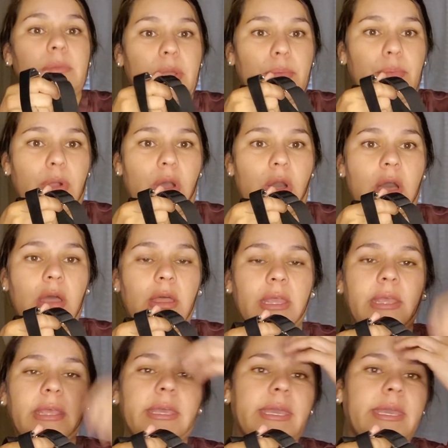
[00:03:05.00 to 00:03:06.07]
my bra,
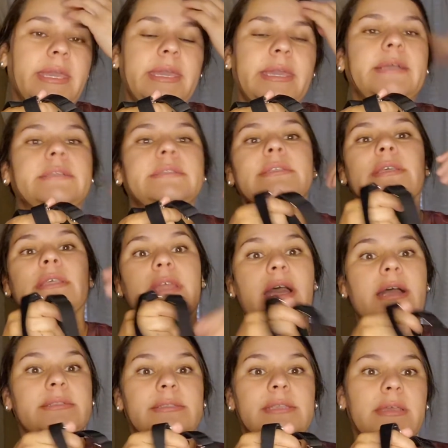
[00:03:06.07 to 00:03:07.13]
and
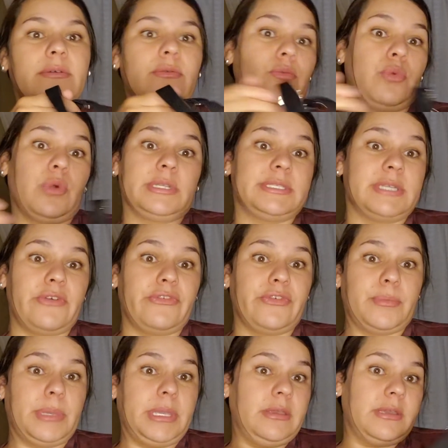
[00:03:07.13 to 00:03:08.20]
that worked out for
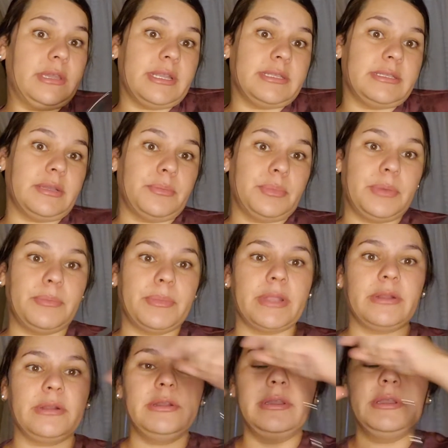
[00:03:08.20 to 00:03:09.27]
me. It ended up being
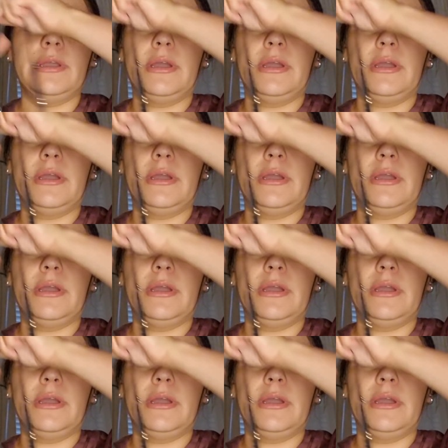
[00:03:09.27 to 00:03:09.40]
better.